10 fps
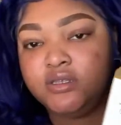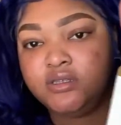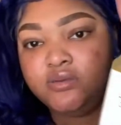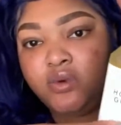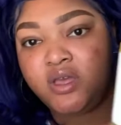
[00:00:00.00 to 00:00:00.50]

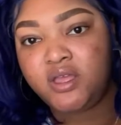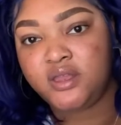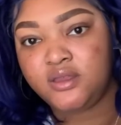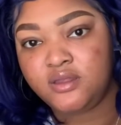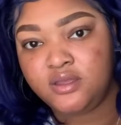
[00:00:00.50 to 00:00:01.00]
is what
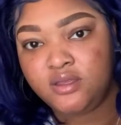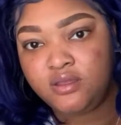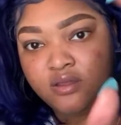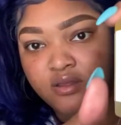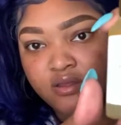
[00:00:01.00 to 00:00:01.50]

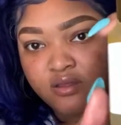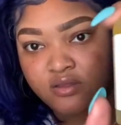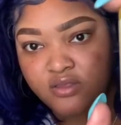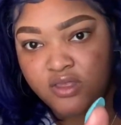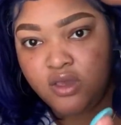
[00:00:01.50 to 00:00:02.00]

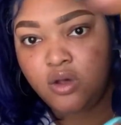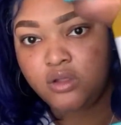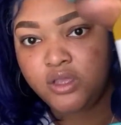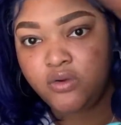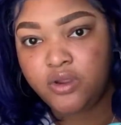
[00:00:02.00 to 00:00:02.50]
the
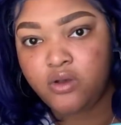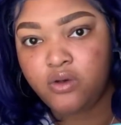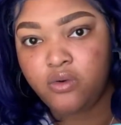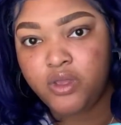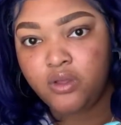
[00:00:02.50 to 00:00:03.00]
Holy Grail
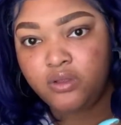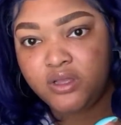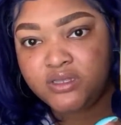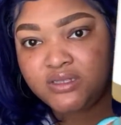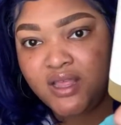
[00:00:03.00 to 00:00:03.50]
oil
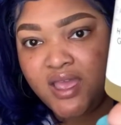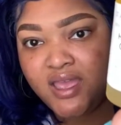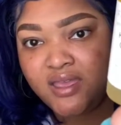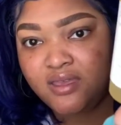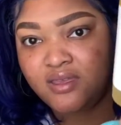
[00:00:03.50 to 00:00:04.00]
looks
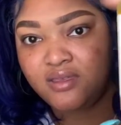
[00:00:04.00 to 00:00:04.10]
like.